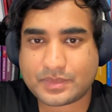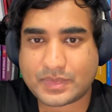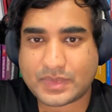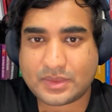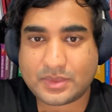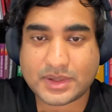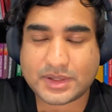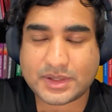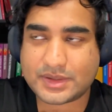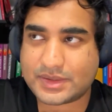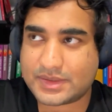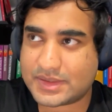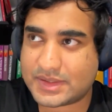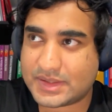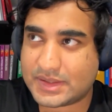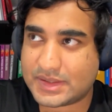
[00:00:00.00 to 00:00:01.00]
Well,
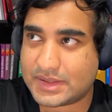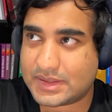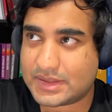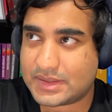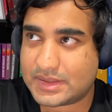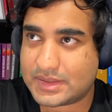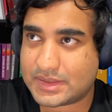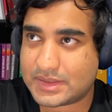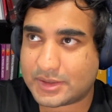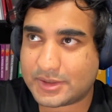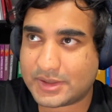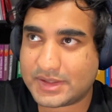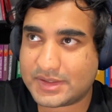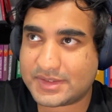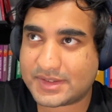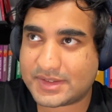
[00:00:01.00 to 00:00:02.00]
there
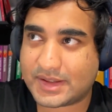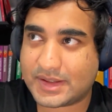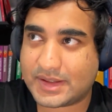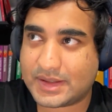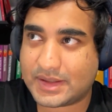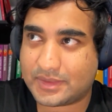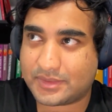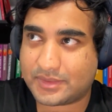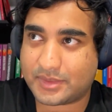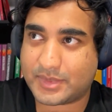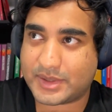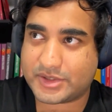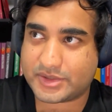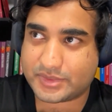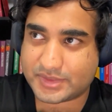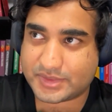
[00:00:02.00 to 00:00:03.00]
is a
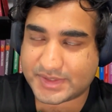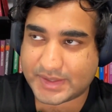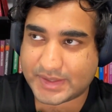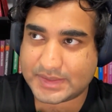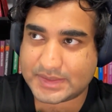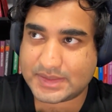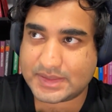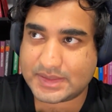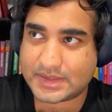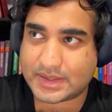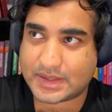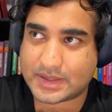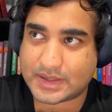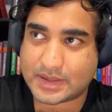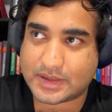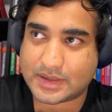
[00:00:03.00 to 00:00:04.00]
informational site,
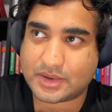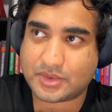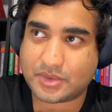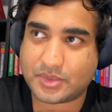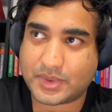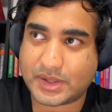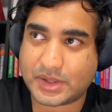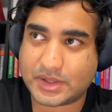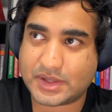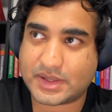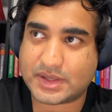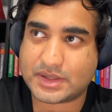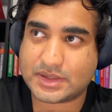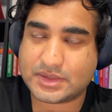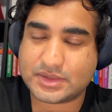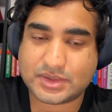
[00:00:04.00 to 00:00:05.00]

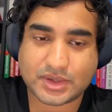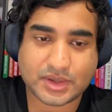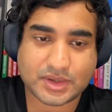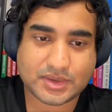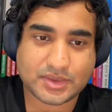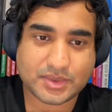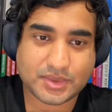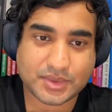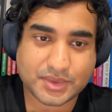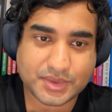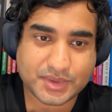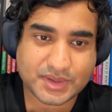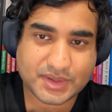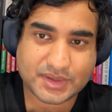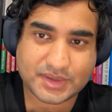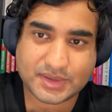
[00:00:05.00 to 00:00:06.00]

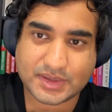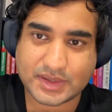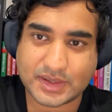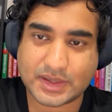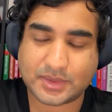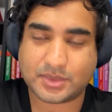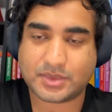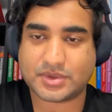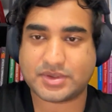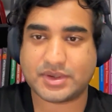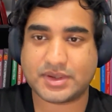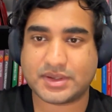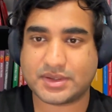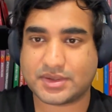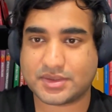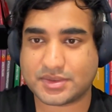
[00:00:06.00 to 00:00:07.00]
railgun.org, which you
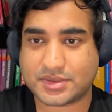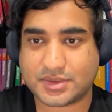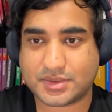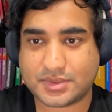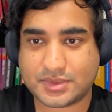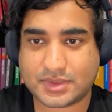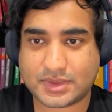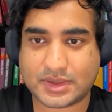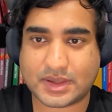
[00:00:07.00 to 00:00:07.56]
can go to.